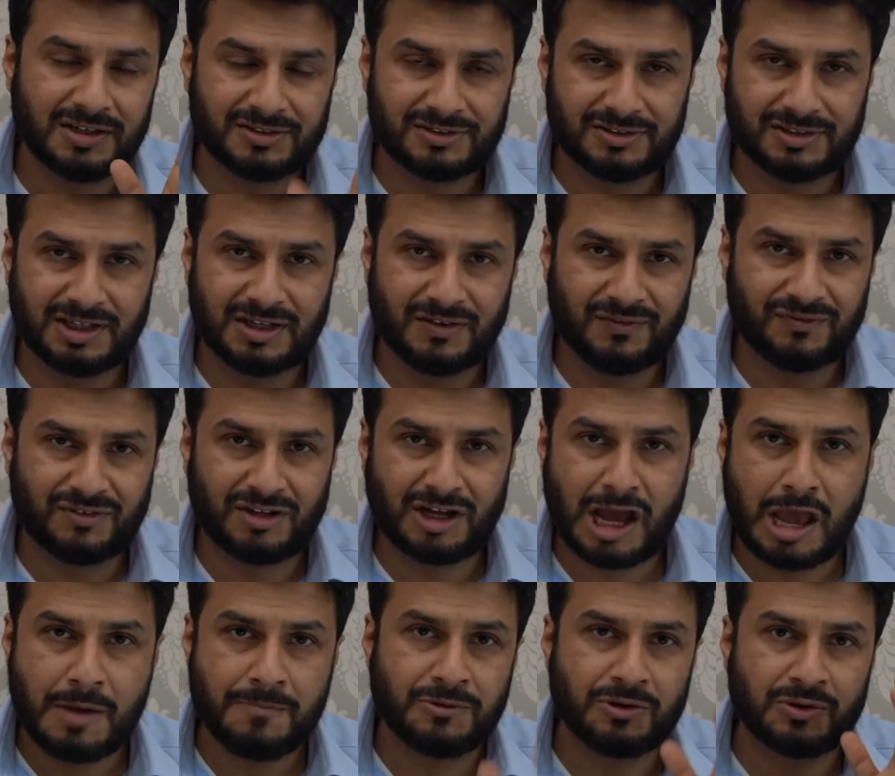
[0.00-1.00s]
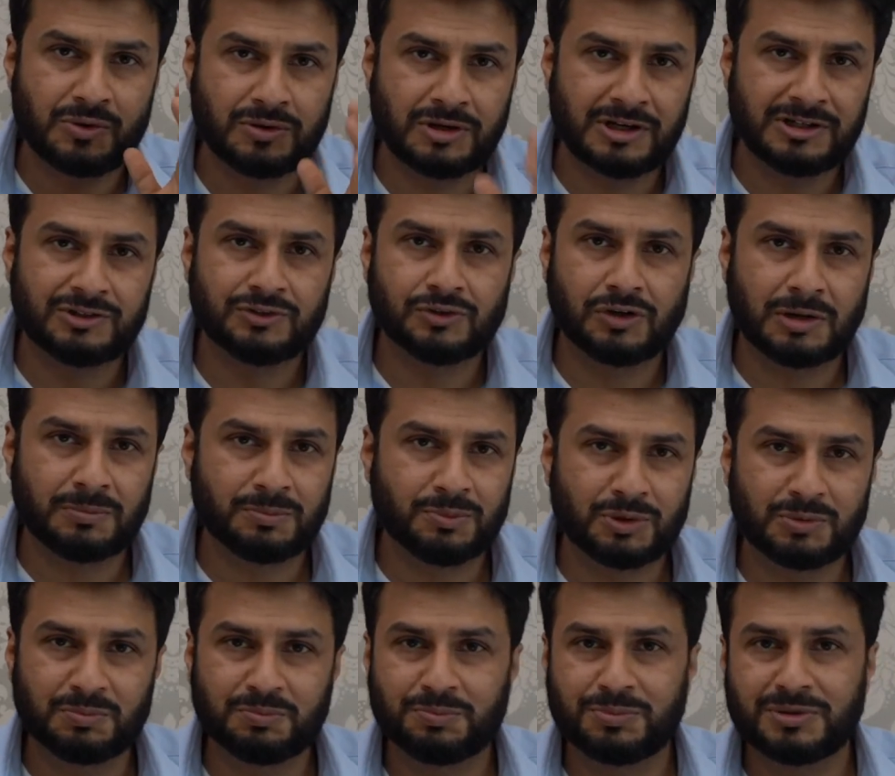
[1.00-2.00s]
Save time. You don't enjoy a
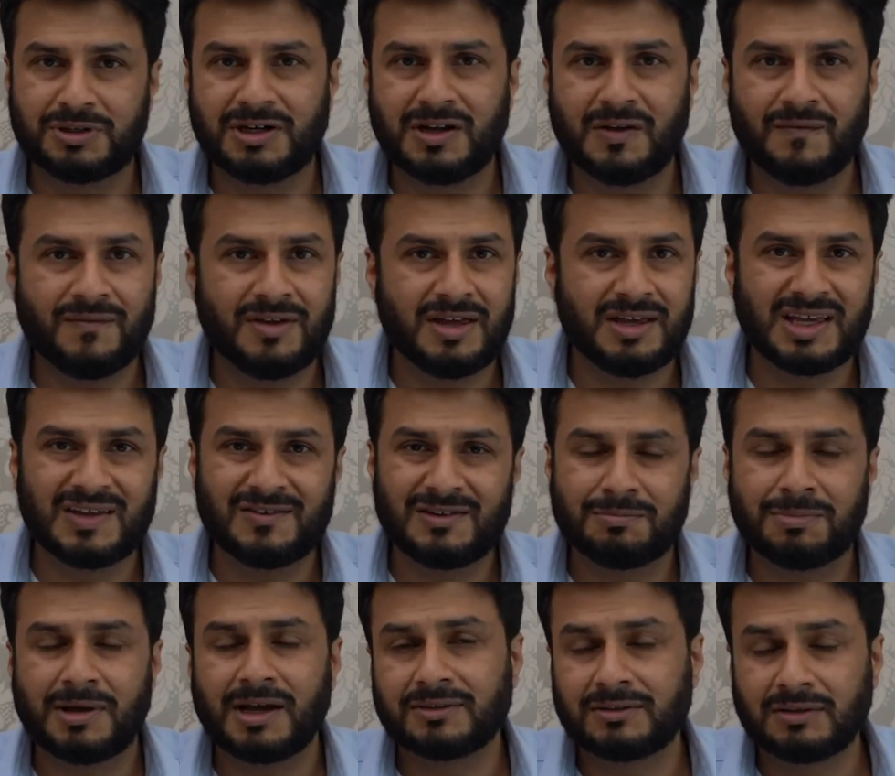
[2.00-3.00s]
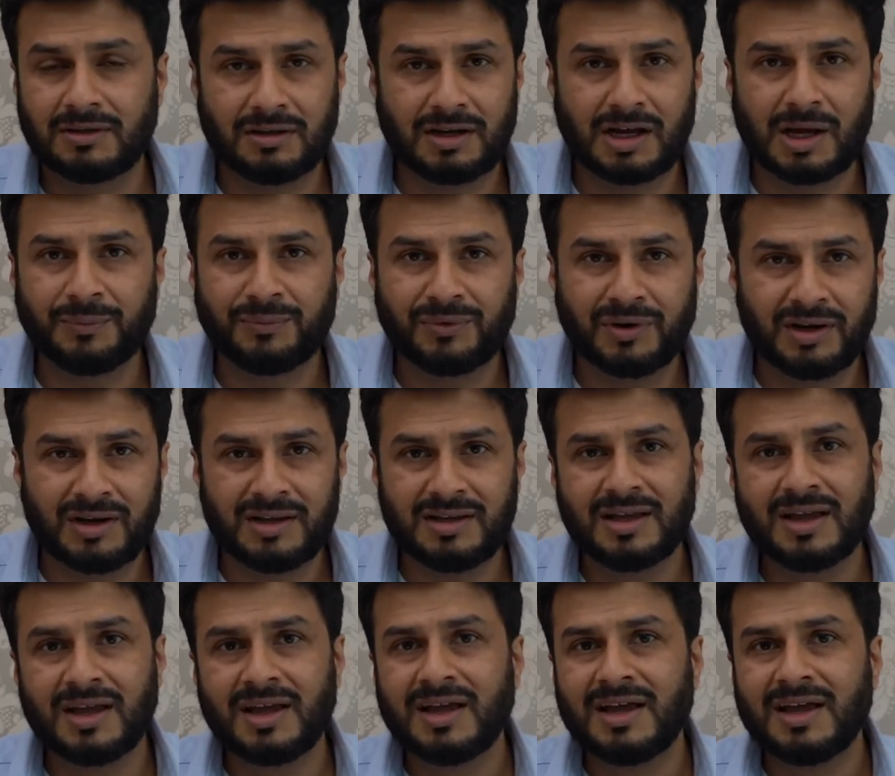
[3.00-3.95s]
book, put it away, give it back to the library.